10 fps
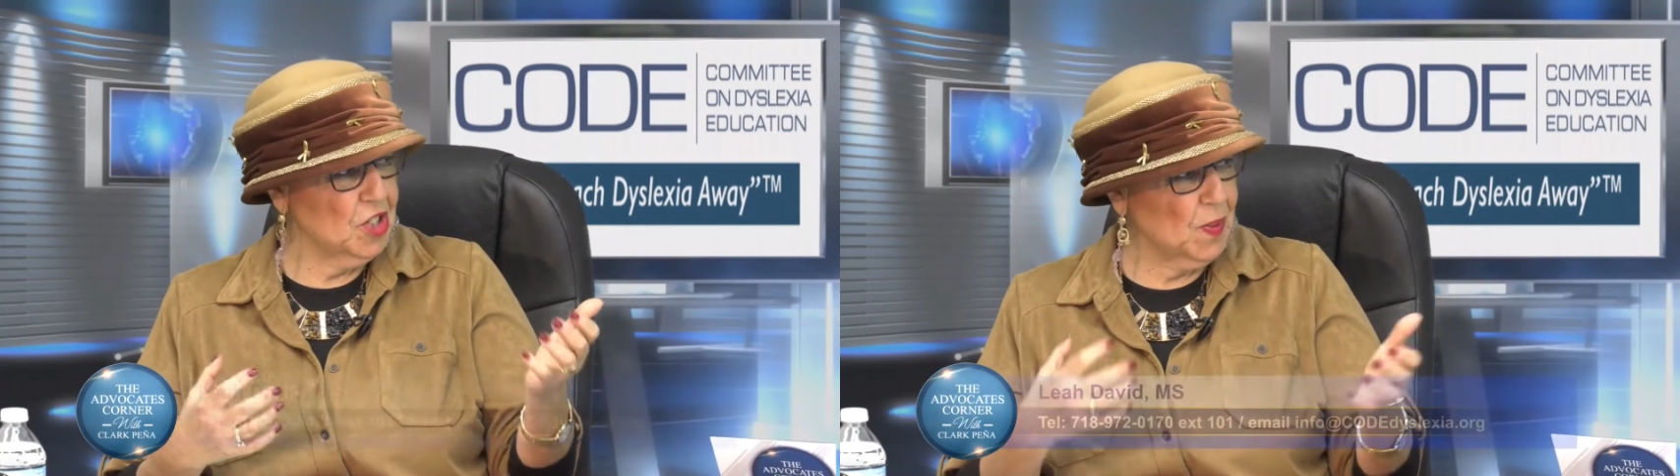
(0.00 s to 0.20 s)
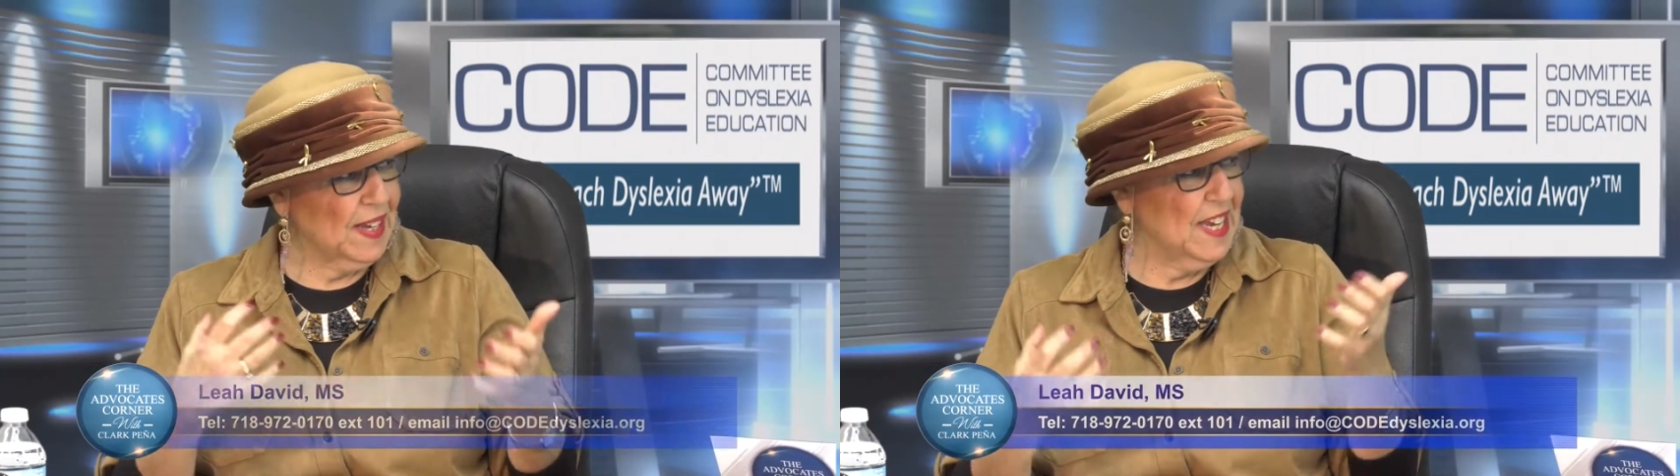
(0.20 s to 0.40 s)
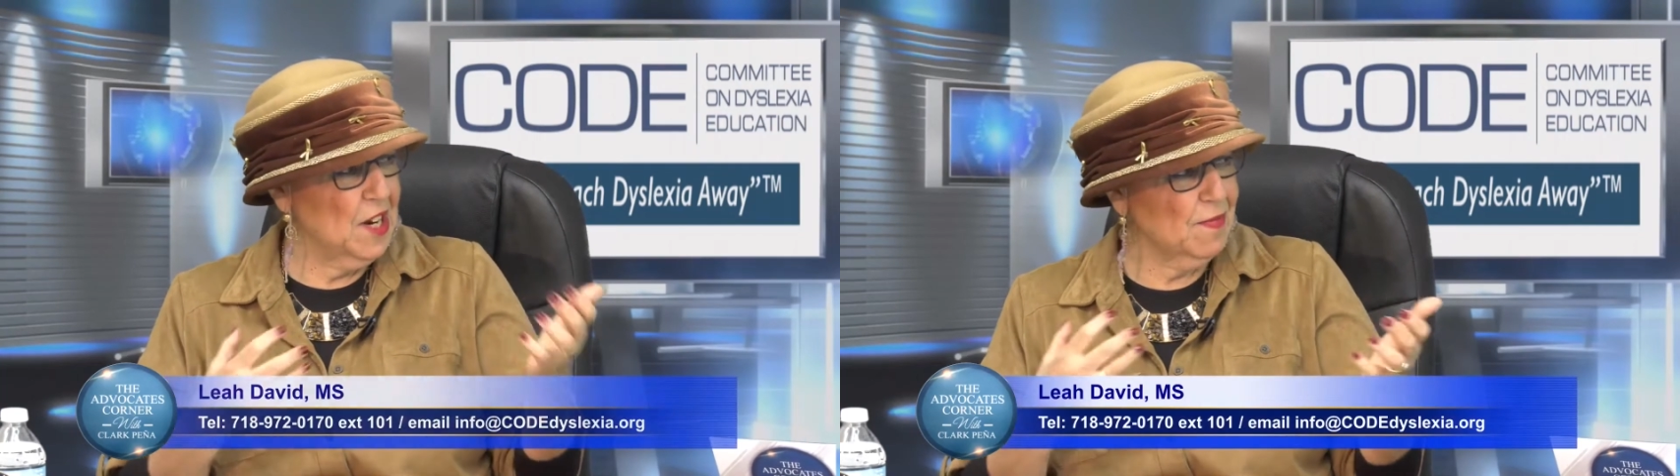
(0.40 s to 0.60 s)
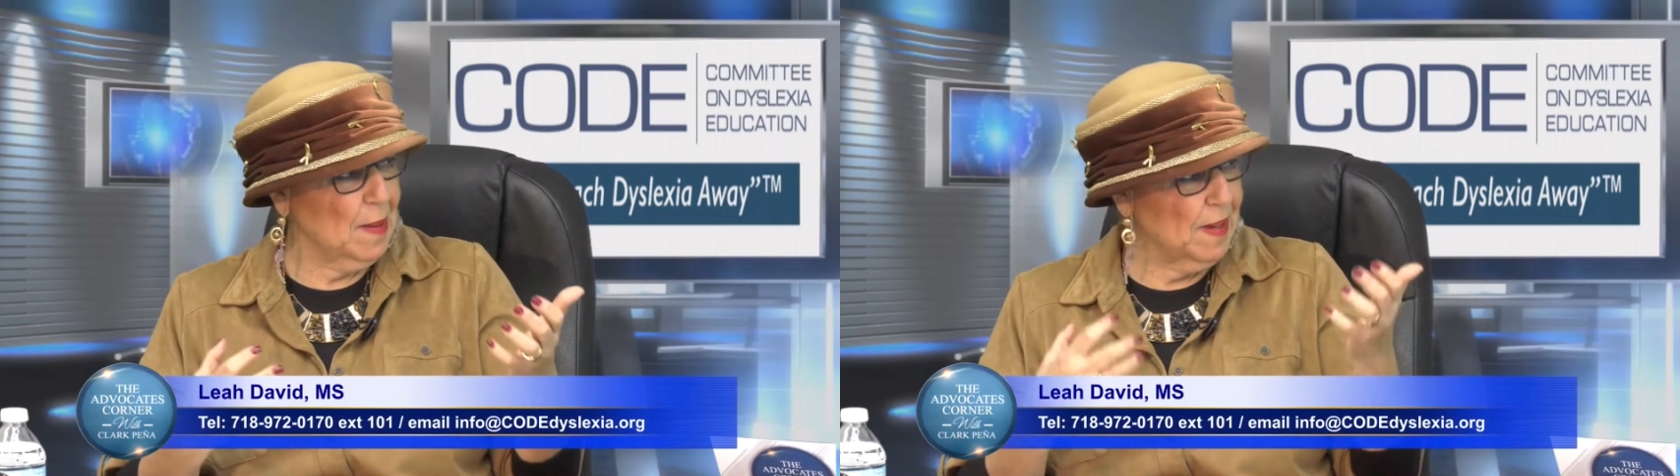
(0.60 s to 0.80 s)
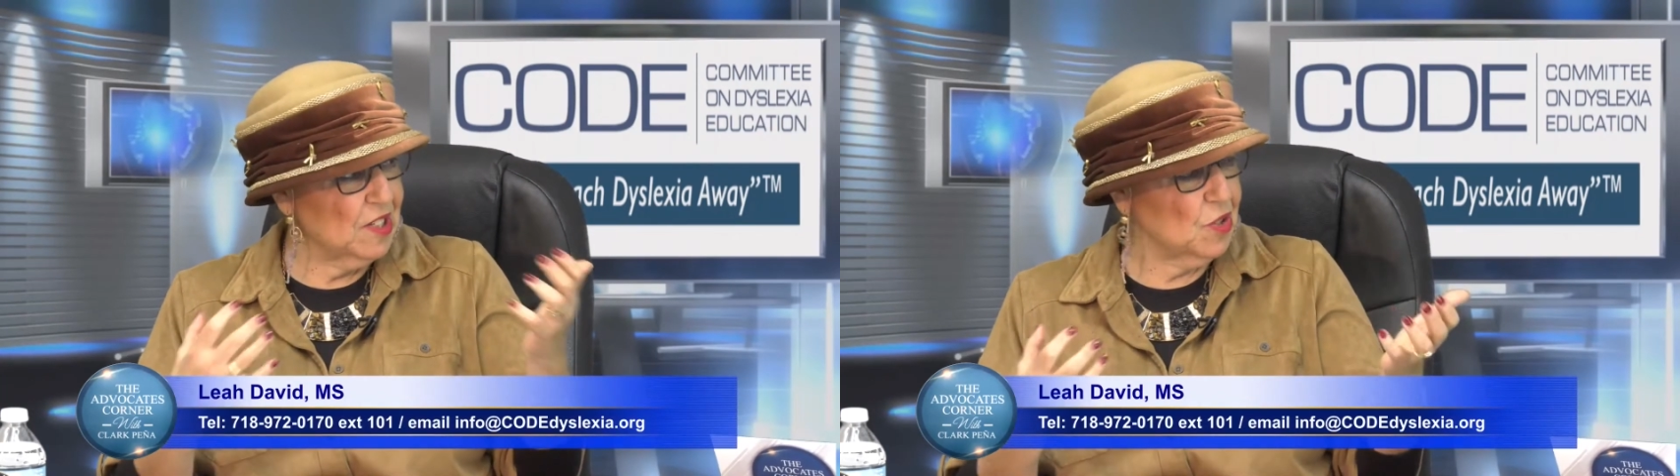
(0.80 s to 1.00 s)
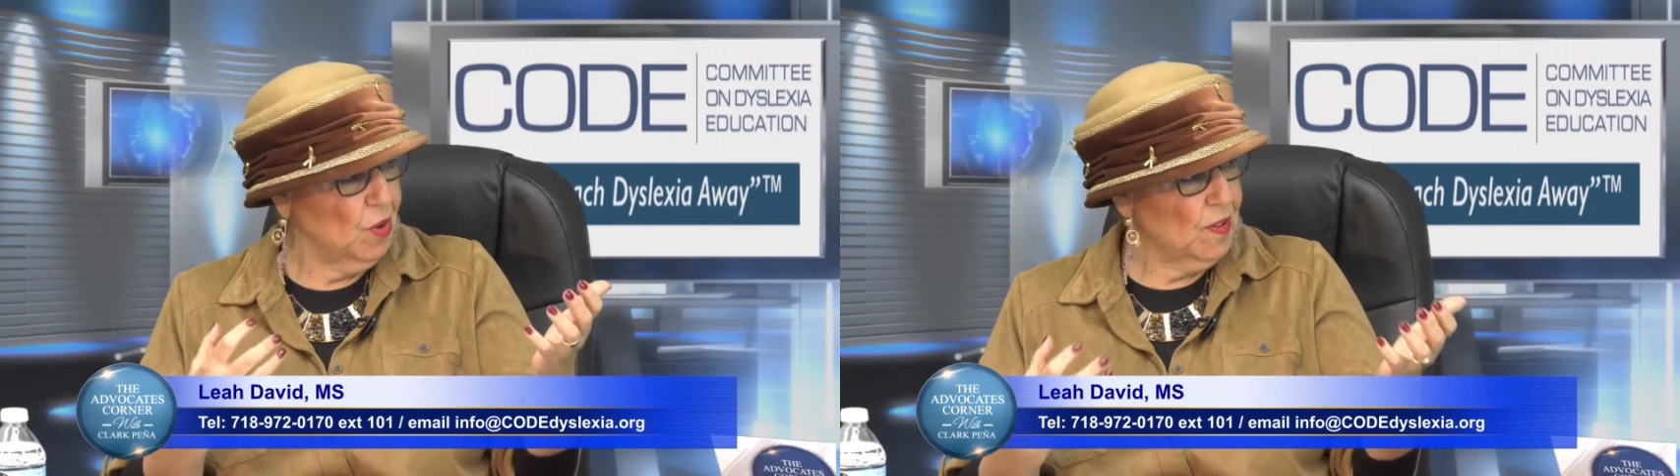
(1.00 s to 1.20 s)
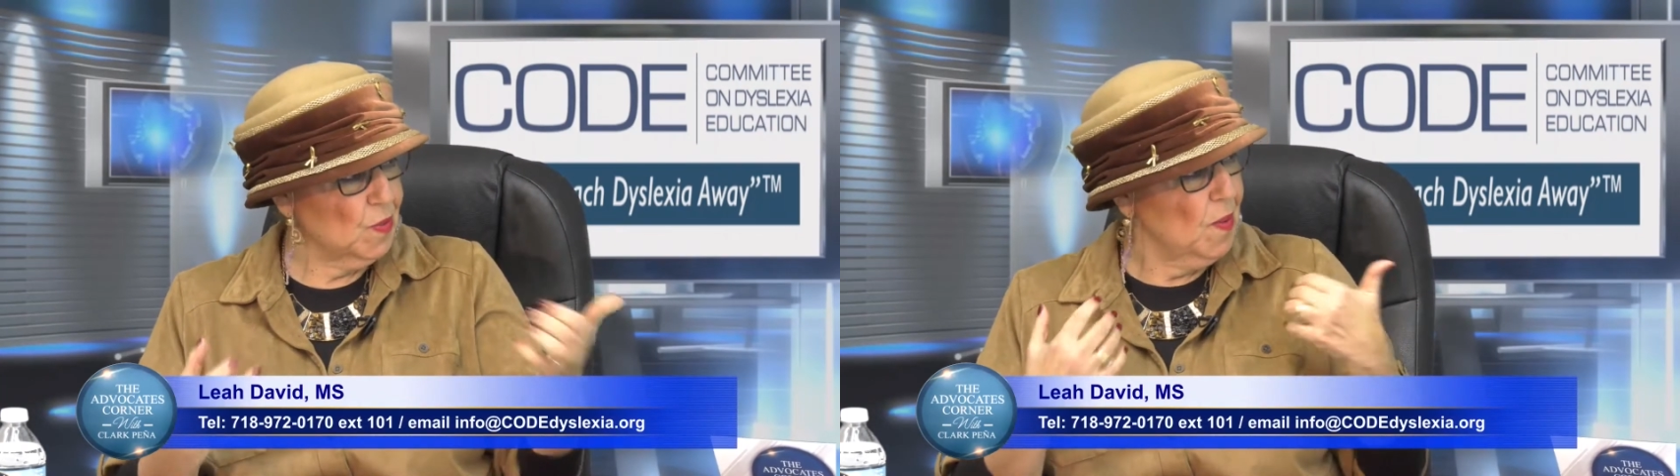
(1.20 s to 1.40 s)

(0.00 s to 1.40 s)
so I can't write my stories. What